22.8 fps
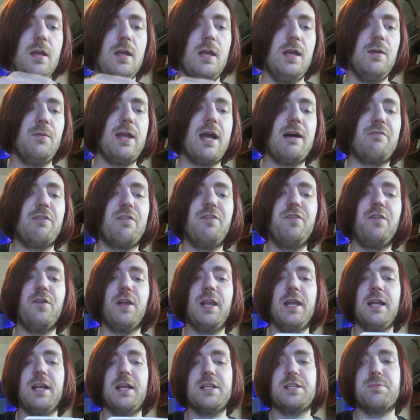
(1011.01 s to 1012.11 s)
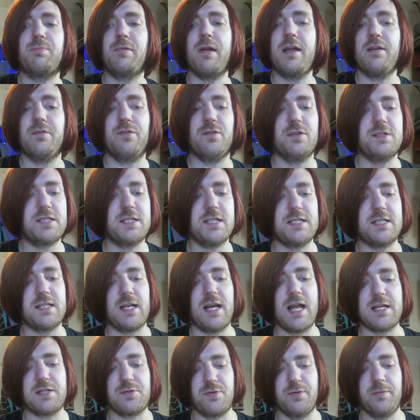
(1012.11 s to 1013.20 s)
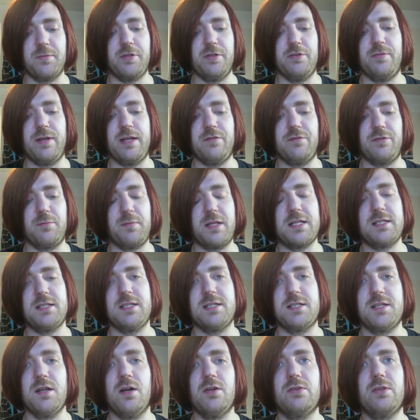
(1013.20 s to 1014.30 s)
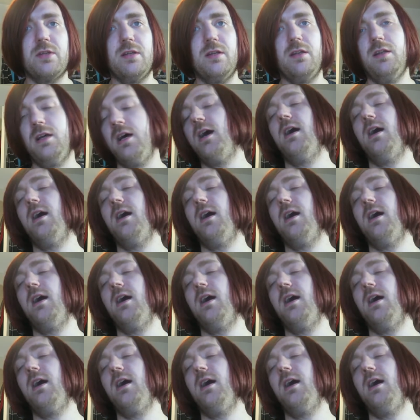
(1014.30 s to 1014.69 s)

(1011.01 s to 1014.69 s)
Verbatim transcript: Here we have a full English breakfast. This is the last one I'm going to read from this. It's not that...